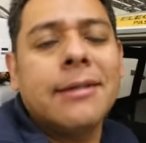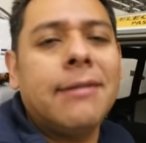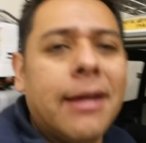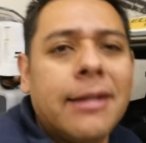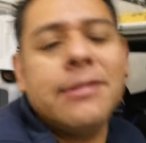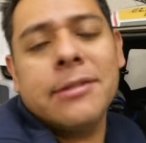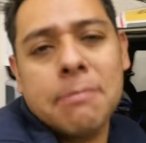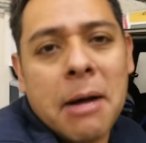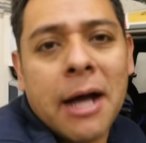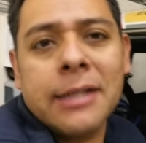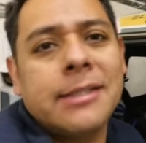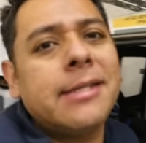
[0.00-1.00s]
right? I use
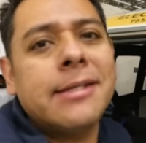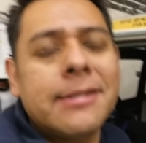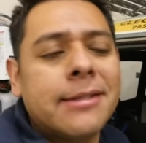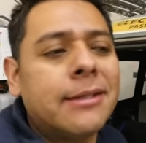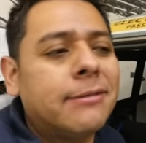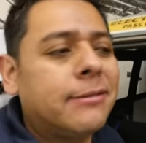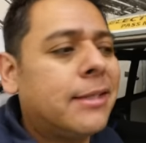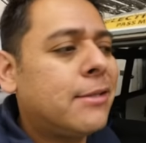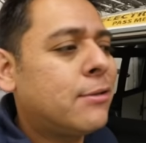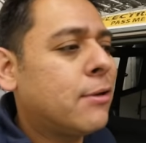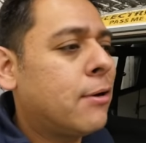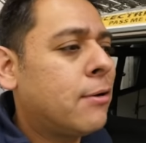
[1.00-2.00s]
epoxy and stuff.
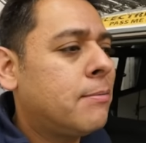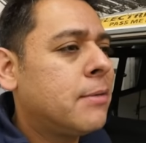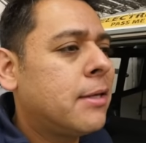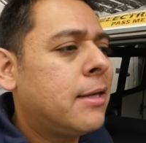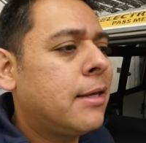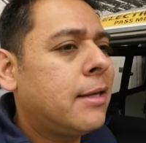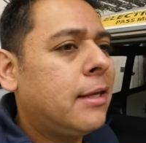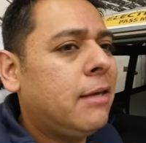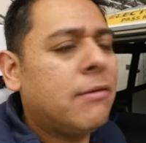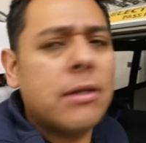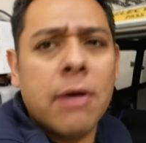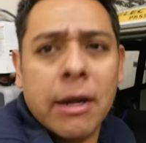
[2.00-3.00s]
And so
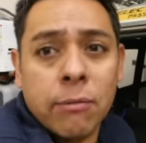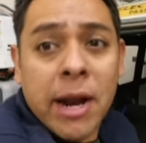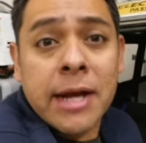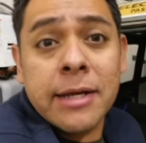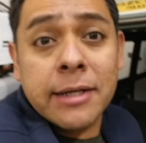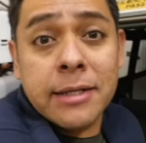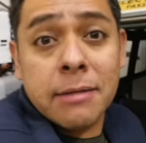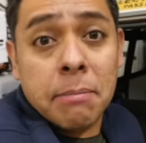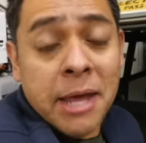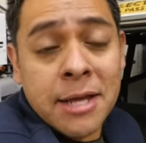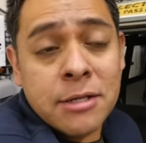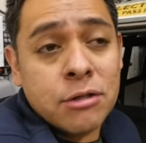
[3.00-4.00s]
even though I ran it in the
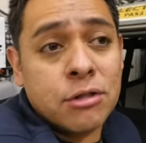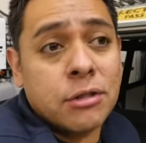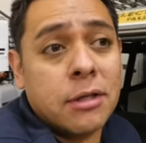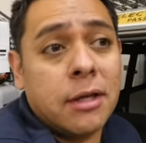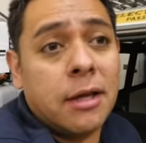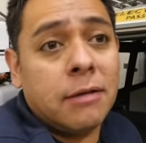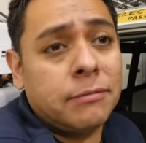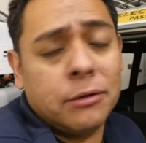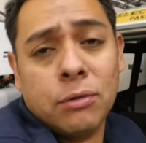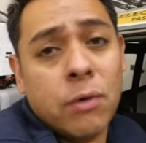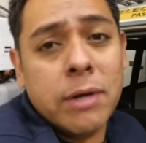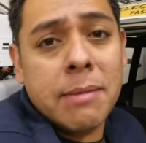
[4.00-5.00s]
bench uh,
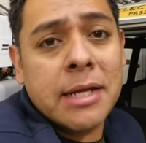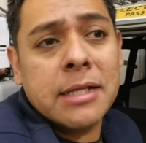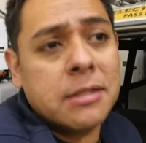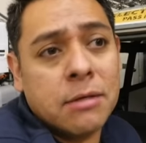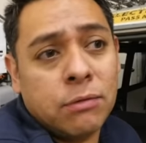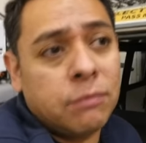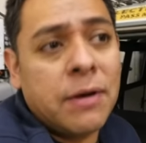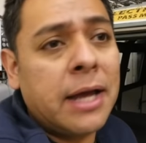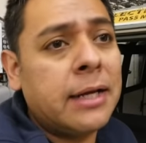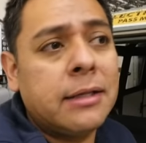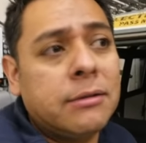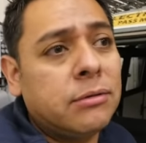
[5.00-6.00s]
for twenty minutes, it was
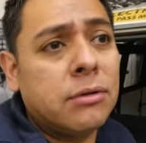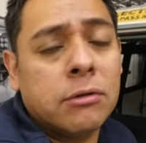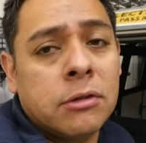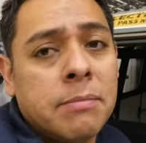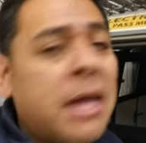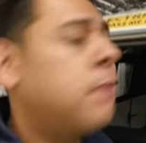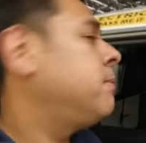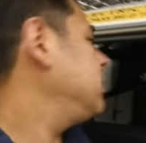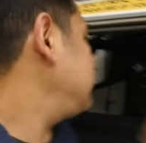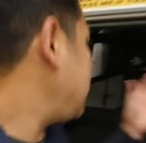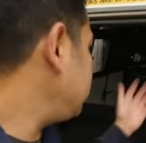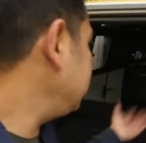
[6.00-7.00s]
fine. There's no smell.
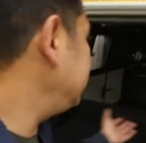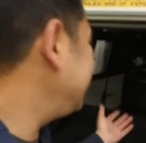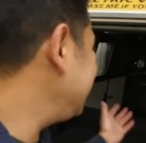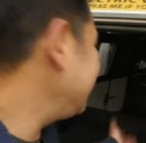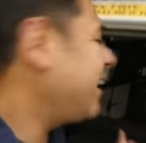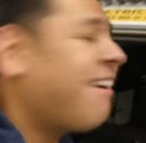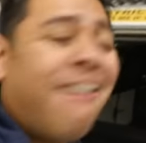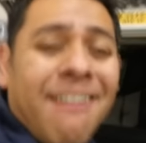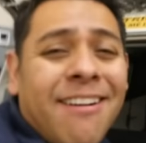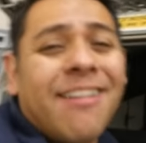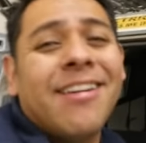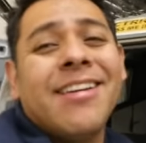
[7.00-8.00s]
But now that it's in the
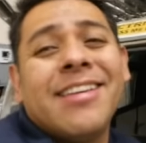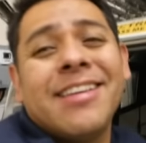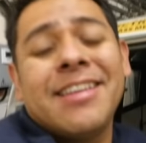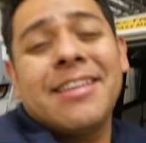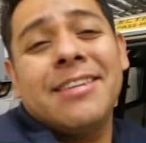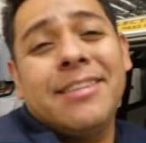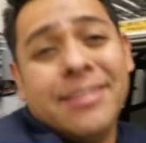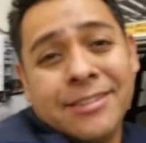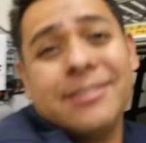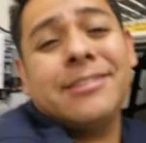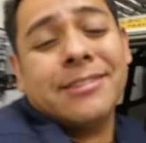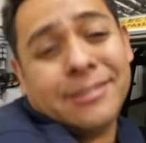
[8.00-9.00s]
car,
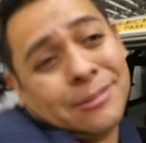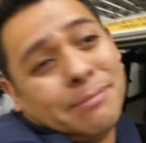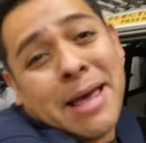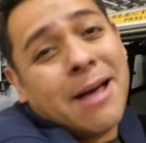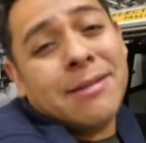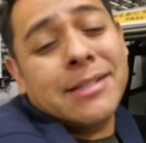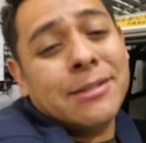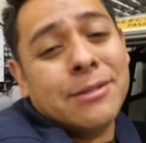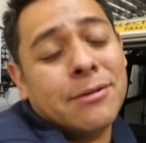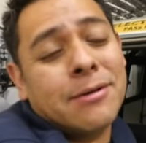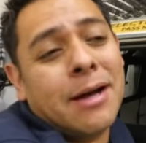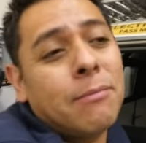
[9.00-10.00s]
there's a smell. And
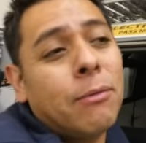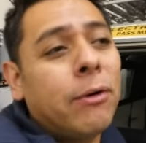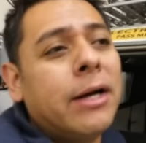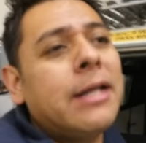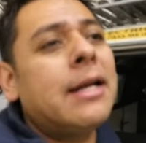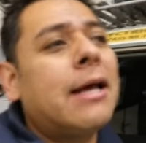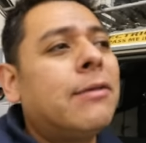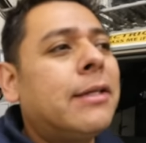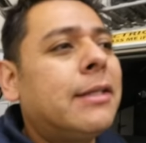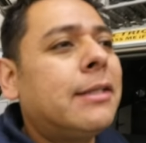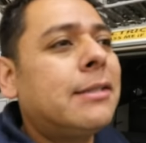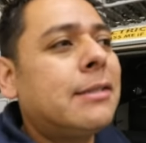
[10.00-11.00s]
so I'm worried now
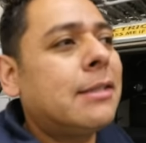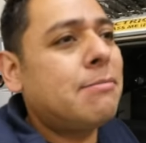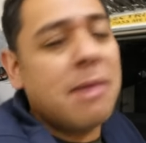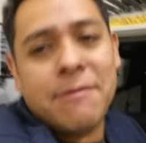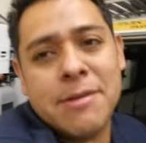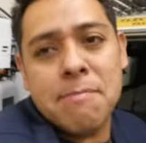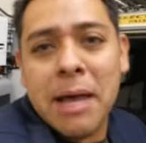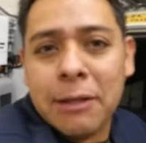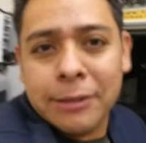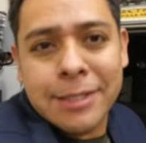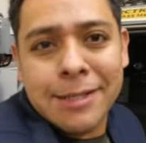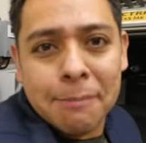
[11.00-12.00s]
that it's it maybe
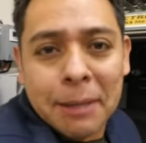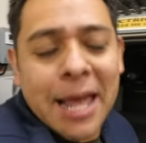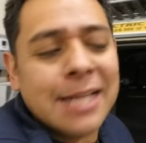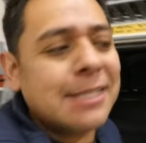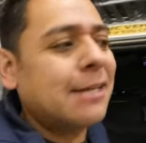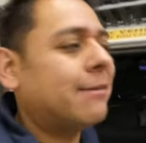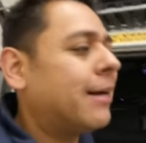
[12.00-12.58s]
melting the plastic,